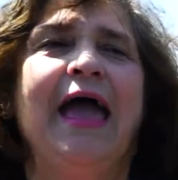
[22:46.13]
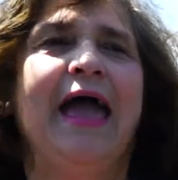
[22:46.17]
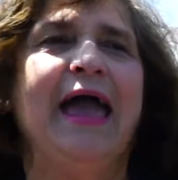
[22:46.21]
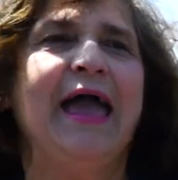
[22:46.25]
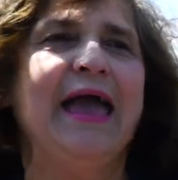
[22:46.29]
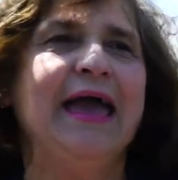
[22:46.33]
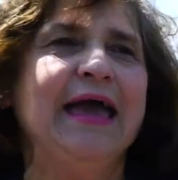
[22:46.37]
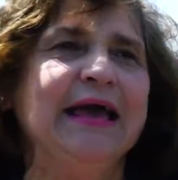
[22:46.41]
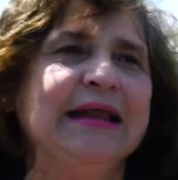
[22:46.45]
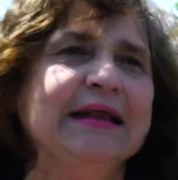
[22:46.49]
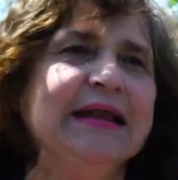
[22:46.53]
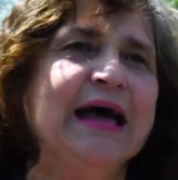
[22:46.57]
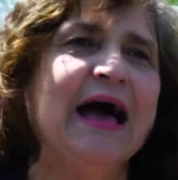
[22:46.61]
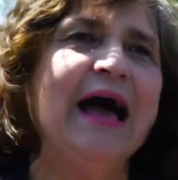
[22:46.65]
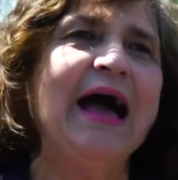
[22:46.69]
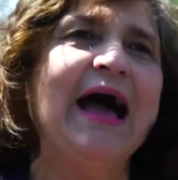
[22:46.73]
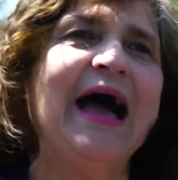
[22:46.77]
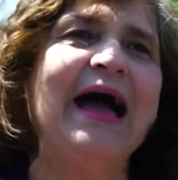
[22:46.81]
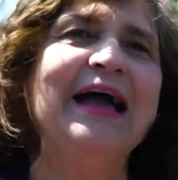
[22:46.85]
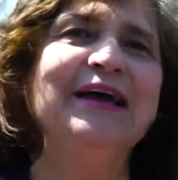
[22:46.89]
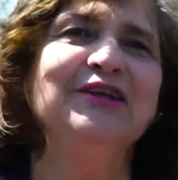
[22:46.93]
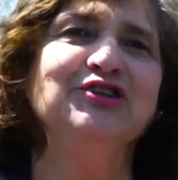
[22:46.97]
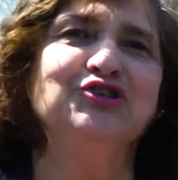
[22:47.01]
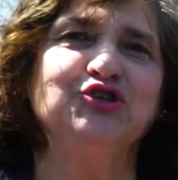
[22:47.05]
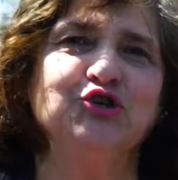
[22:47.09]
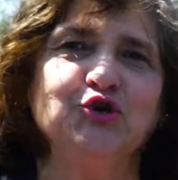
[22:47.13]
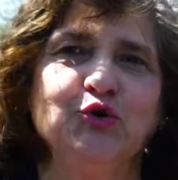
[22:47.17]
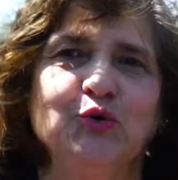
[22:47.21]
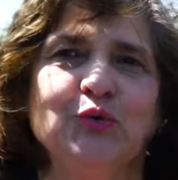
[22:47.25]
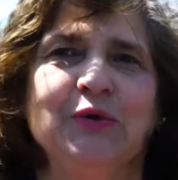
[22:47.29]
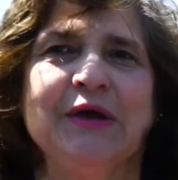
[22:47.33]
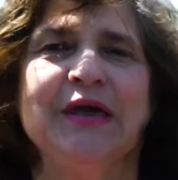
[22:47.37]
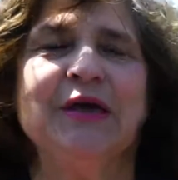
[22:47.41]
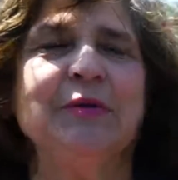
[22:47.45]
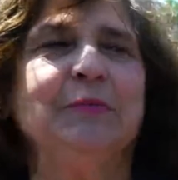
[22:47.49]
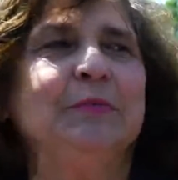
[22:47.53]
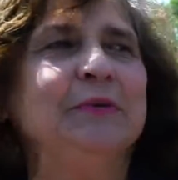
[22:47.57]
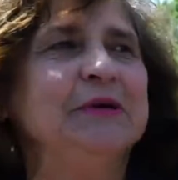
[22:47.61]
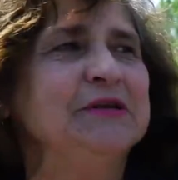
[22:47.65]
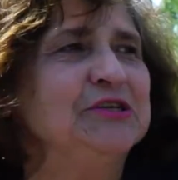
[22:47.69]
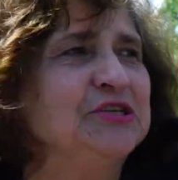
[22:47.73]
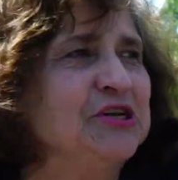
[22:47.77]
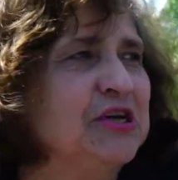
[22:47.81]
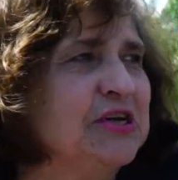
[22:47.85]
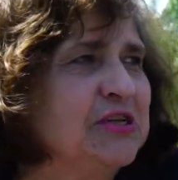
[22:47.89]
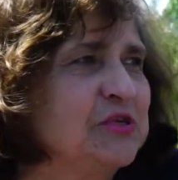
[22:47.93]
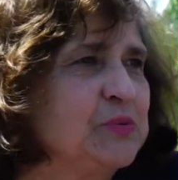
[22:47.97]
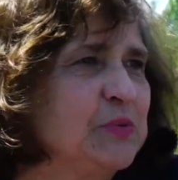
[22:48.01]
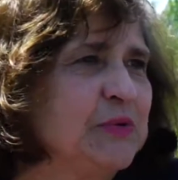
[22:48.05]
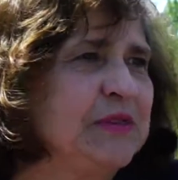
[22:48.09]
And I do keep in
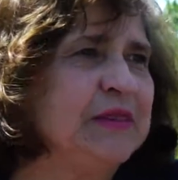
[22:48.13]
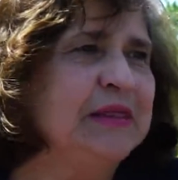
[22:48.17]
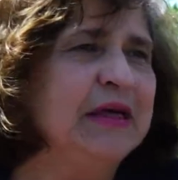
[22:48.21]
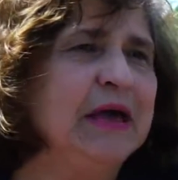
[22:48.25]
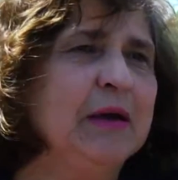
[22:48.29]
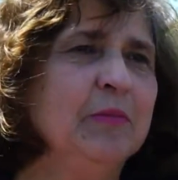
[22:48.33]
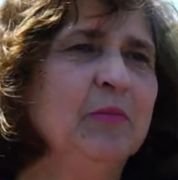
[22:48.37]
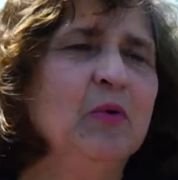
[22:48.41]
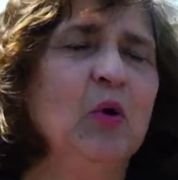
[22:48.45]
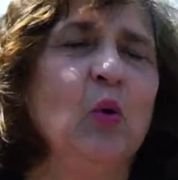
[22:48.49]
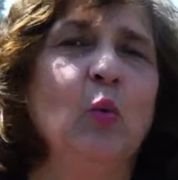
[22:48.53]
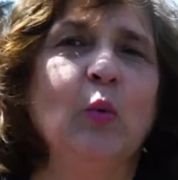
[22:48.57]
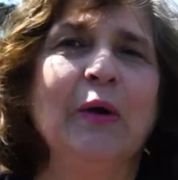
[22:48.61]
touch with them.